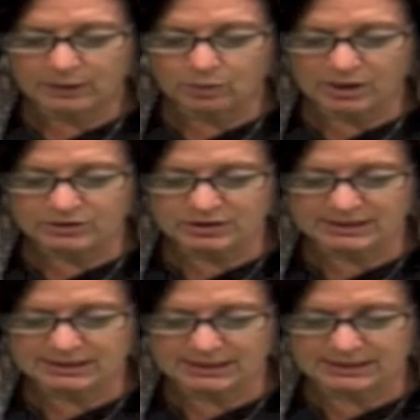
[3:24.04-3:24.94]
They watched
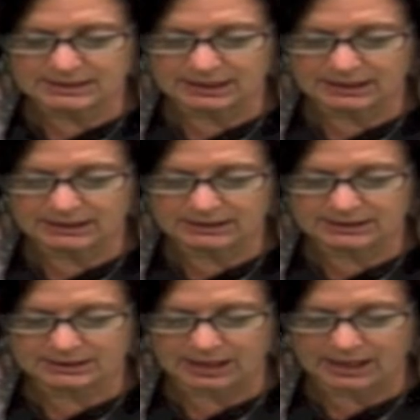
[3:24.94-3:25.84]
the sun set in
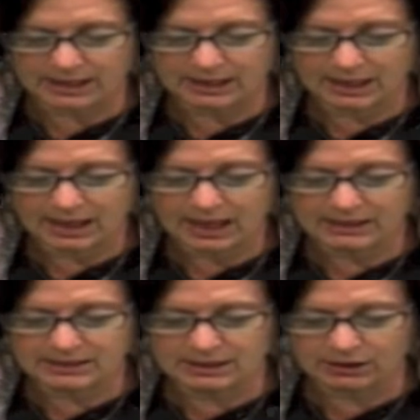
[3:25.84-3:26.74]
the sky,
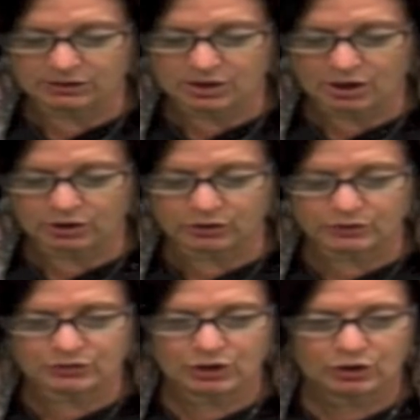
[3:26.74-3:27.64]
and Duck taught
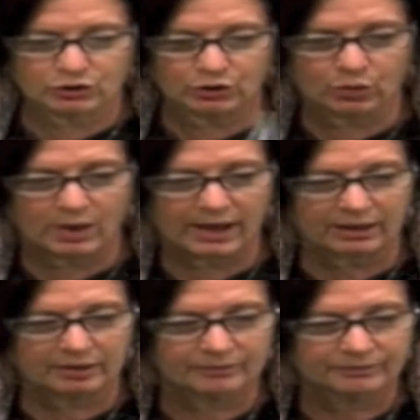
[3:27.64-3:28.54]
Goose to
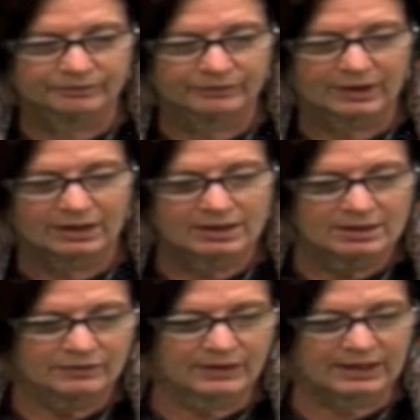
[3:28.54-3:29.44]
quack.
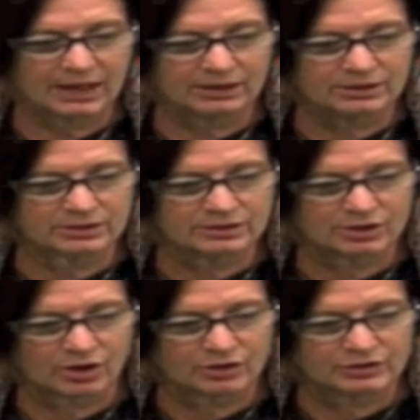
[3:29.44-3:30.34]
They counted the
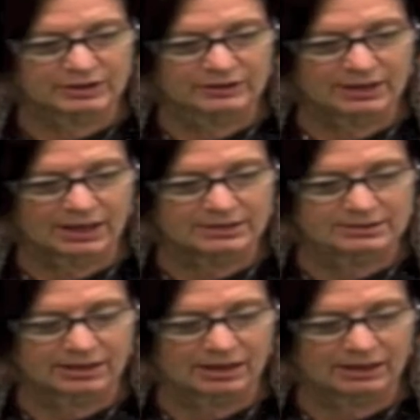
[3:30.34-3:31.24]
stars in the night
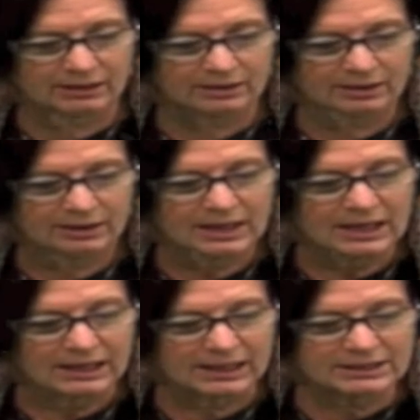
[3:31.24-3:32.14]
sky.
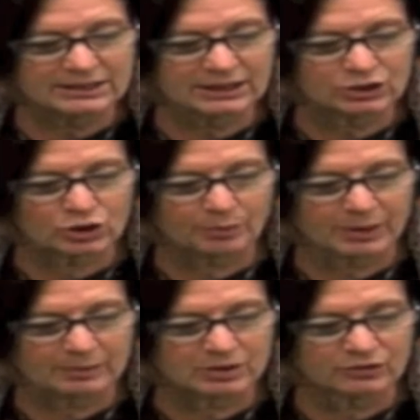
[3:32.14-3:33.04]
"Let's teach our
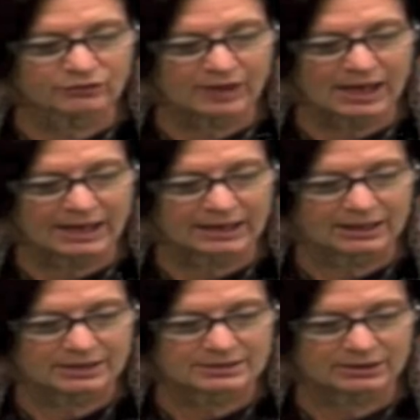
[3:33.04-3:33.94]
baby to fly,"
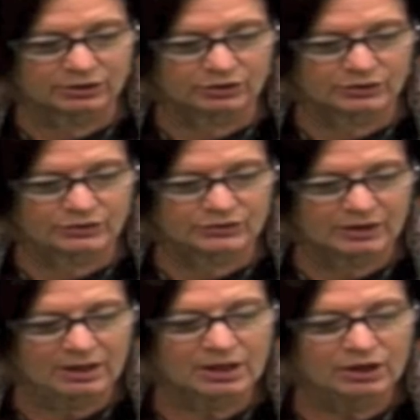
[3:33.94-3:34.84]
said
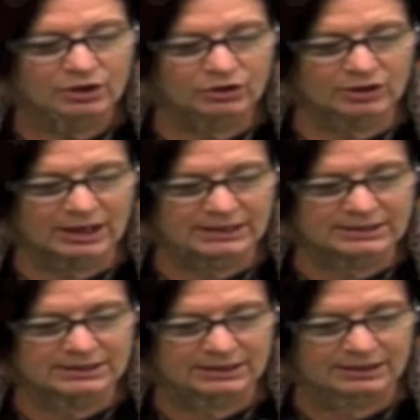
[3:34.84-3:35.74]
Goose. "Good
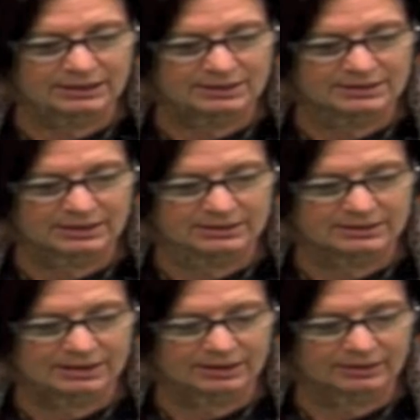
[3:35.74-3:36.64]
idea," said
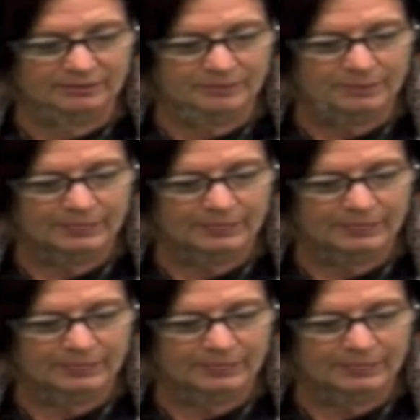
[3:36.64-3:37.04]
Duck.